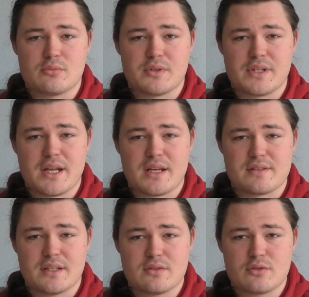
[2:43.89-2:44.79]
but that has
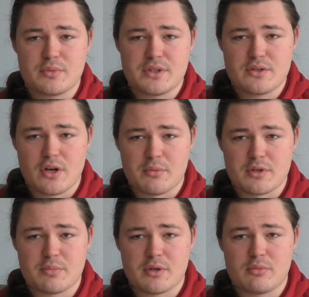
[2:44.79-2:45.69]
yet to be
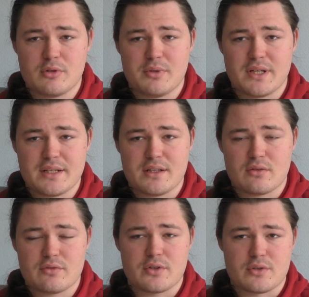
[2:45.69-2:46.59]
determined, but will be laid
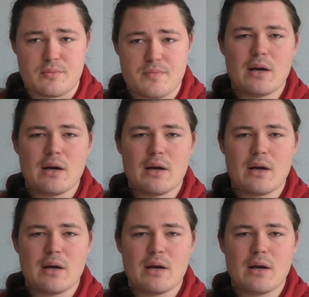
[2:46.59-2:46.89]
out for you.